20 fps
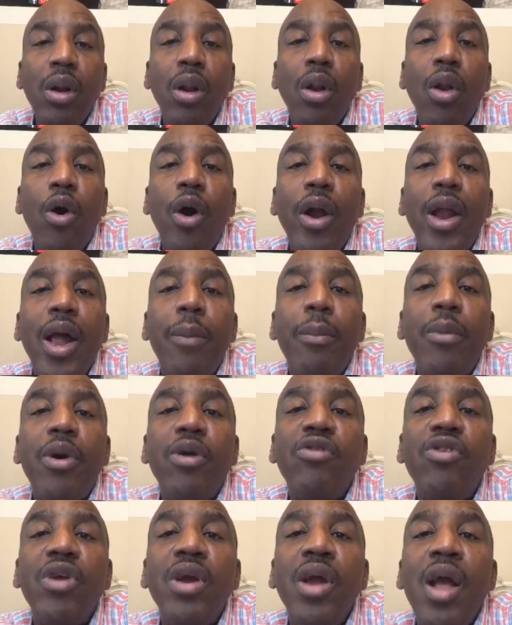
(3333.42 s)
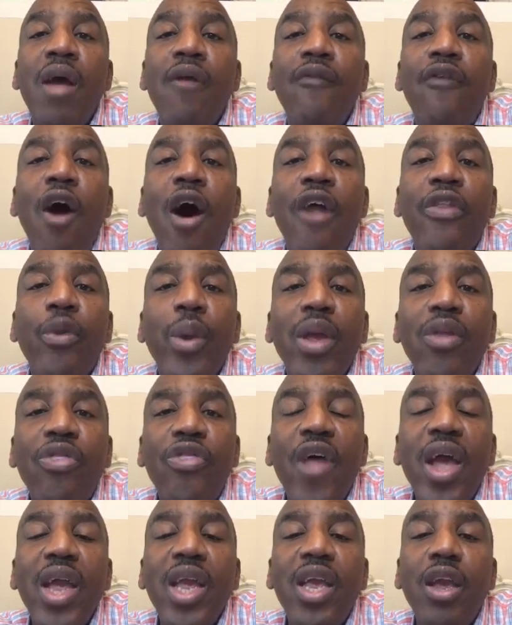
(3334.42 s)
Lord, have mercy. Father, we
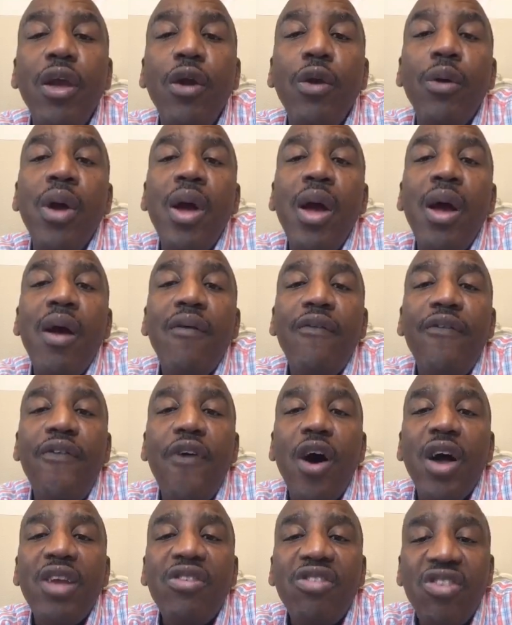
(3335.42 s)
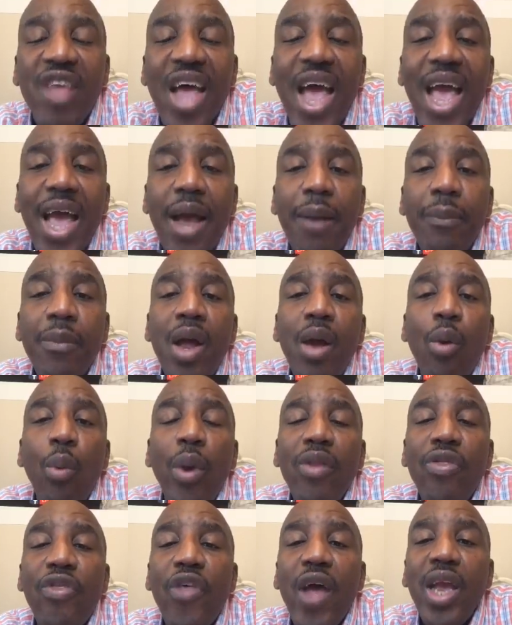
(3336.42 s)
thank you for Sam.
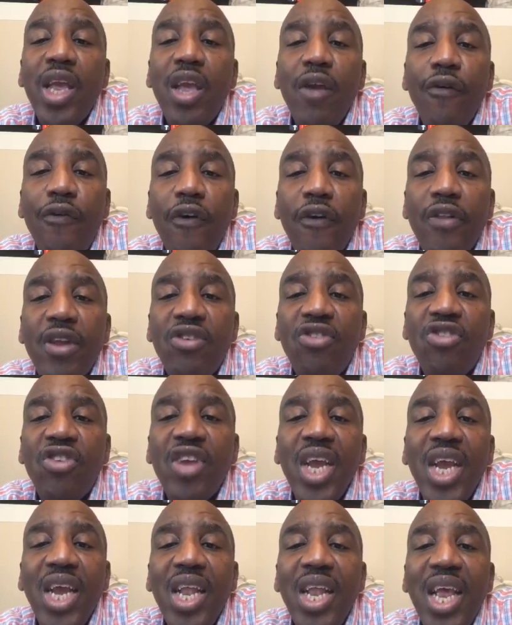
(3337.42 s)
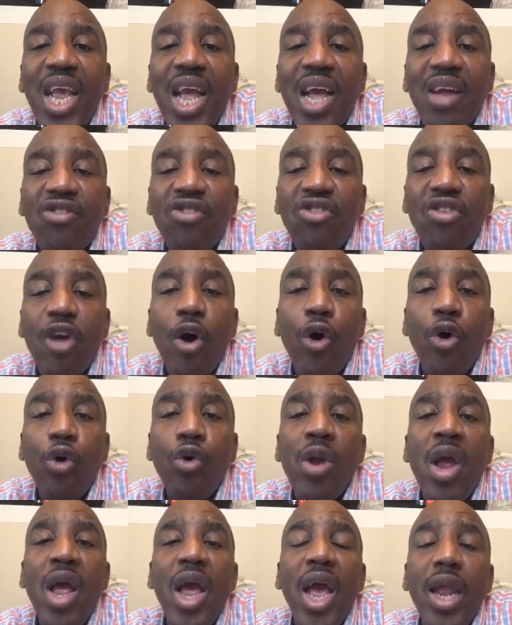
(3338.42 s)
We thank you for the seed he has
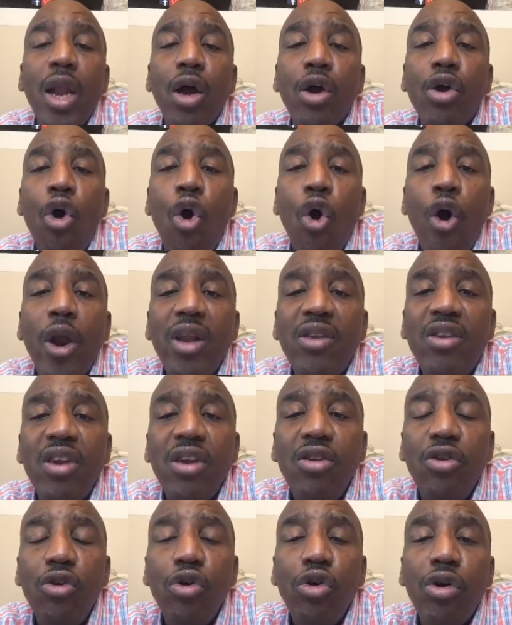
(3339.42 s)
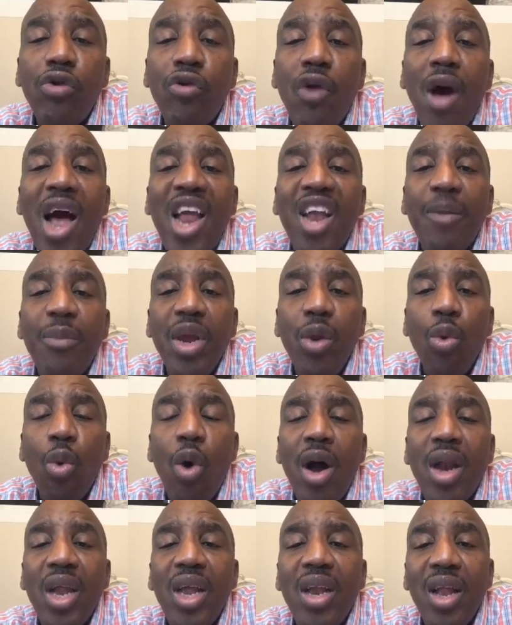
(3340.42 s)
sown. And according to Deuteronomy
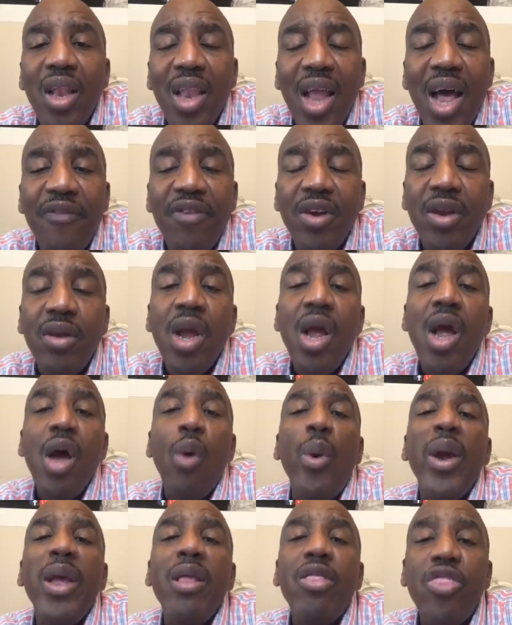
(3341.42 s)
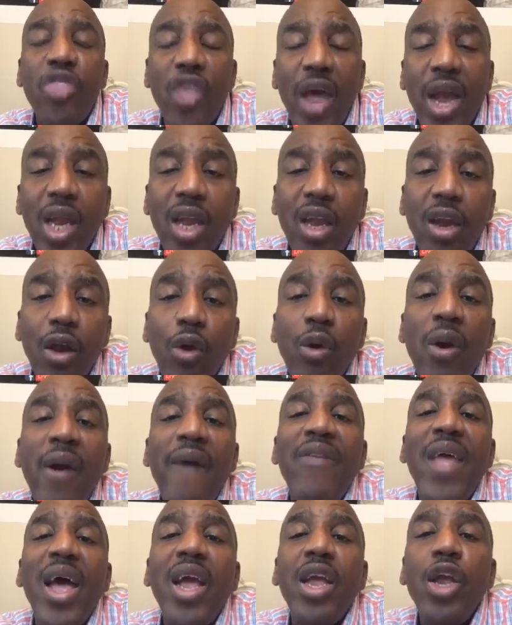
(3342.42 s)
1 and 11, we thank you
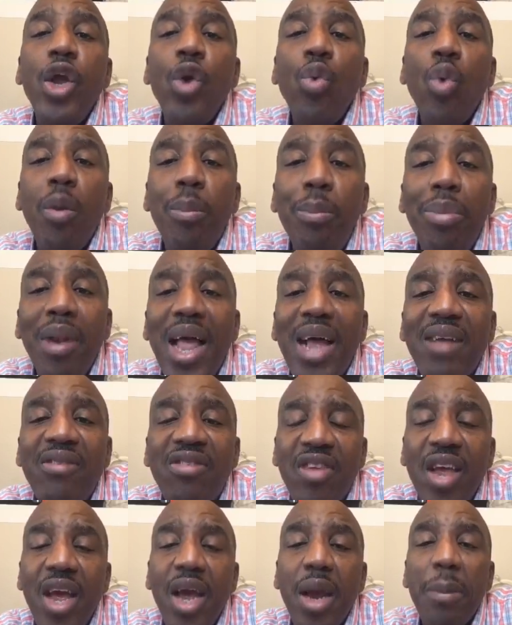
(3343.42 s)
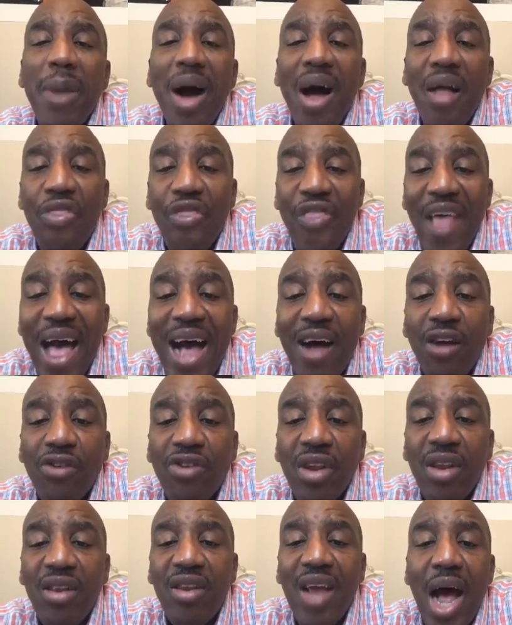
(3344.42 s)
that you will bless him a
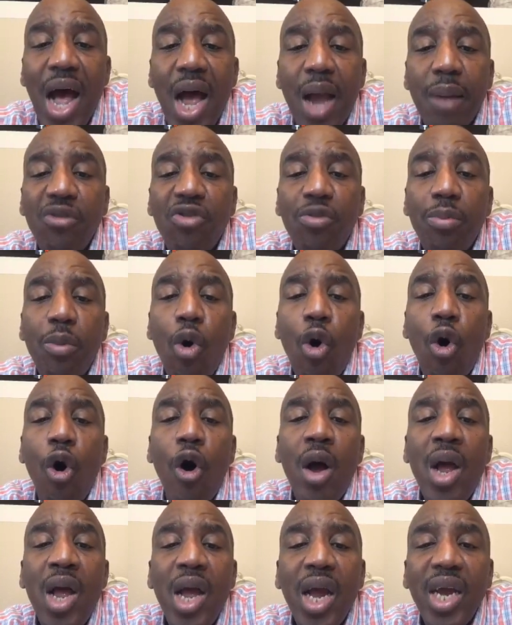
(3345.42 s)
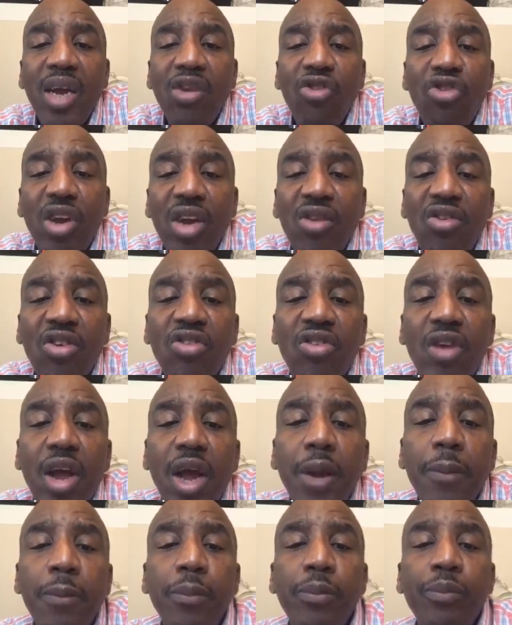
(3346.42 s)
thousand times more in Jesus' name